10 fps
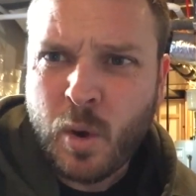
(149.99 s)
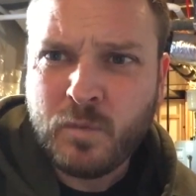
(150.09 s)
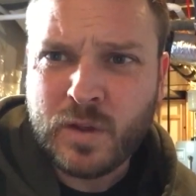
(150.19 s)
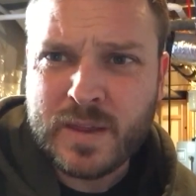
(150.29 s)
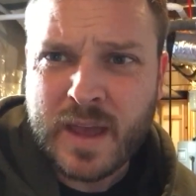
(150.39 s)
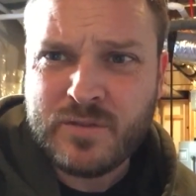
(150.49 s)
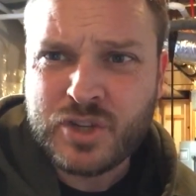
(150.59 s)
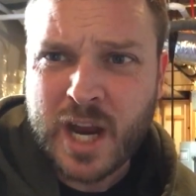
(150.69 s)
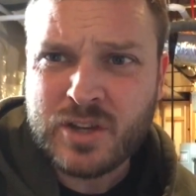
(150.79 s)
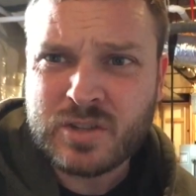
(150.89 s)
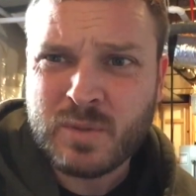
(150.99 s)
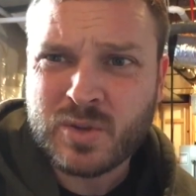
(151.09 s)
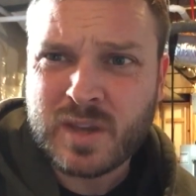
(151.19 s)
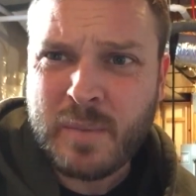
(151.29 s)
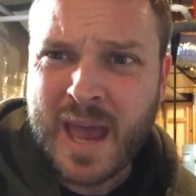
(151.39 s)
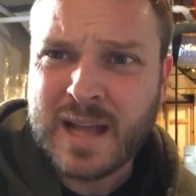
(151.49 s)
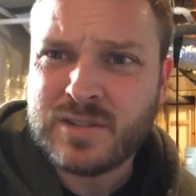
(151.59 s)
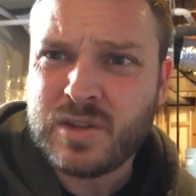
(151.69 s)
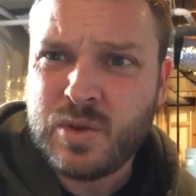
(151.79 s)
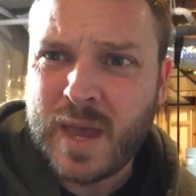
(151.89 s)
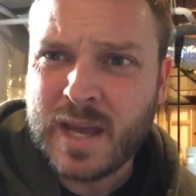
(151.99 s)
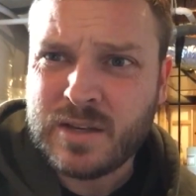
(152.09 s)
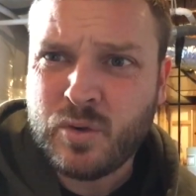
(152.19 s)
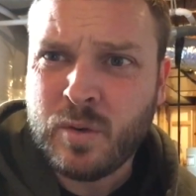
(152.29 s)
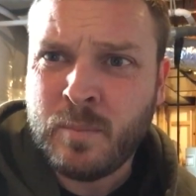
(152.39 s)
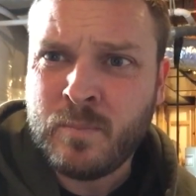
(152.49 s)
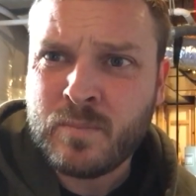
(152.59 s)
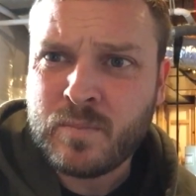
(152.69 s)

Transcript: hopefully, they've changed some of those commands so that you can't do them